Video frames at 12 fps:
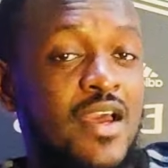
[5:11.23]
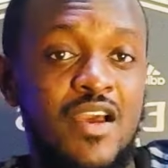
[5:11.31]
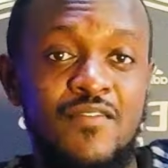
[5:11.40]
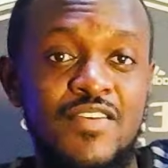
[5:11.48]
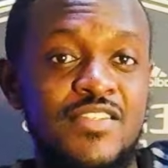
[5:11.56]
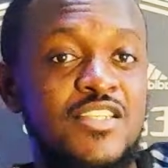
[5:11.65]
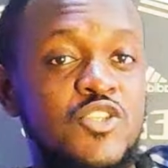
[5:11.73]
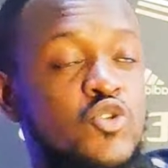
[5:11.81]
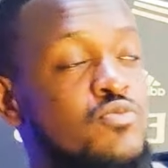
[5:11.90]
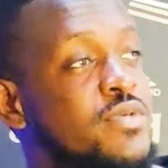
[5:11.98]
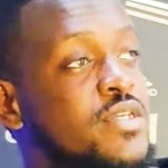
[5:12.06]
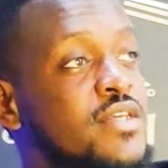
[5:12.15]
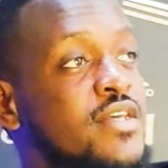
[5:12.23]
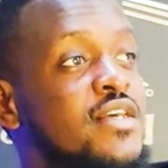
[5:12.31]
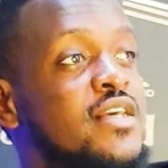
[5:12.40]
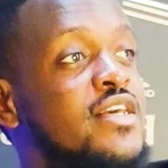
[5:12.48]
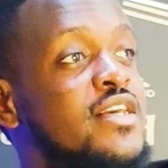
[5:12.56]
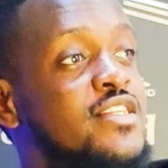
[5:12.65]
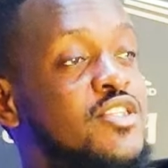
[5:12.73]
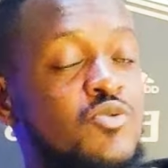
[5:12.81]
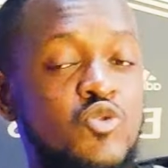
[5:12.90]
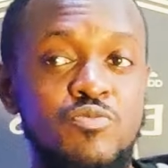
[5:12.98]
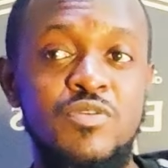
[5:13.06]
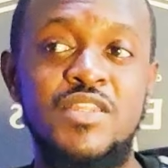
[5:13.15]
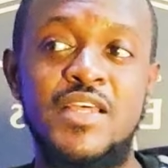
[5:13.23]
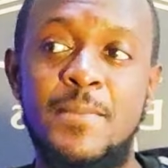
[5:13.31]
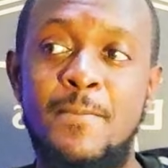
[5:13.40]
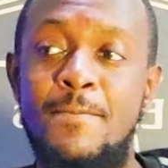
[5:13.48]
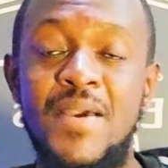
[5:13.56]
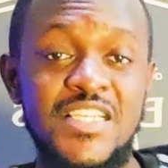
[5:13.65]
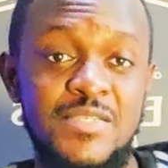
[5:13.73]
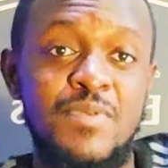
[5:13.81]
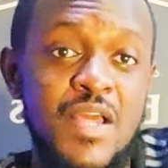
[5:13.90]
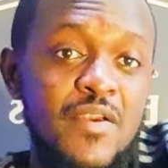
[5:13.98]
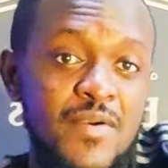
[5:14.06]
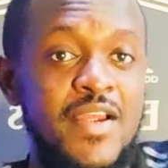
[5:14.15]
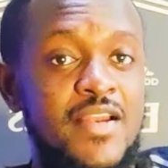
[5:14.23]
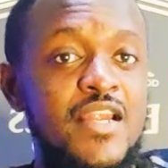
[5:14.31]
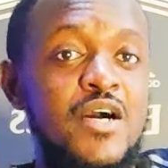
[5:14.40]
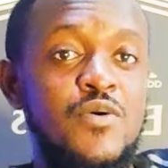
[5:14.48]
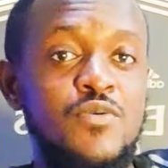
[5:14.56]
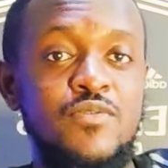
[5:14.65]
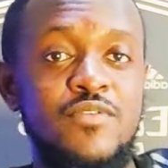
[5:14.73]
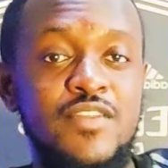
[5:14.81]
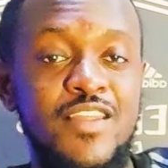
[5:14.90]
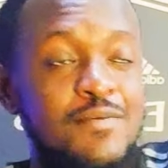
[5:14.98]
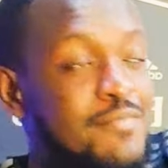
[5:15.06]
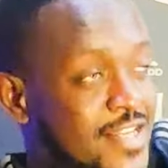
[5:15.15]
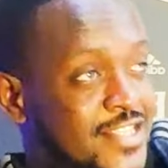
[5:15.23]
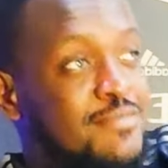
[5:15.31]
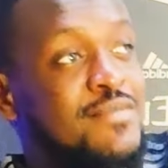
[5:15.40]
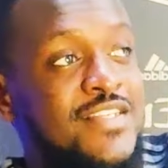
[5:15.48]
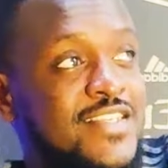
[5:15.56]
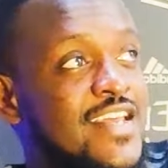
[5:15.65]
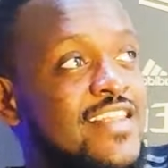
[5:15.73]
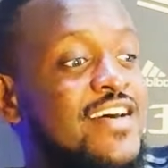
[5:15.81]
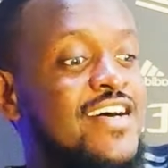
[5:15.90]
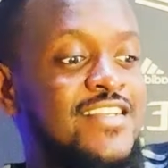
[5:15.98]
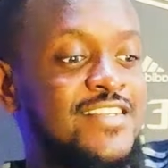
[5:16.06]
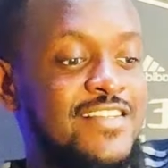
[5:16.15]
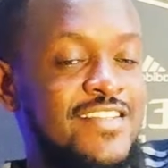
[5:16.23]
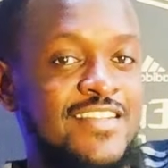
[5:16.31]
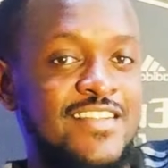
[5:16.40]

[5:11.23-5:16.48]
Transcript: Kai Havertz seems to be, he seems to be the best player right now. Imagine me saying that.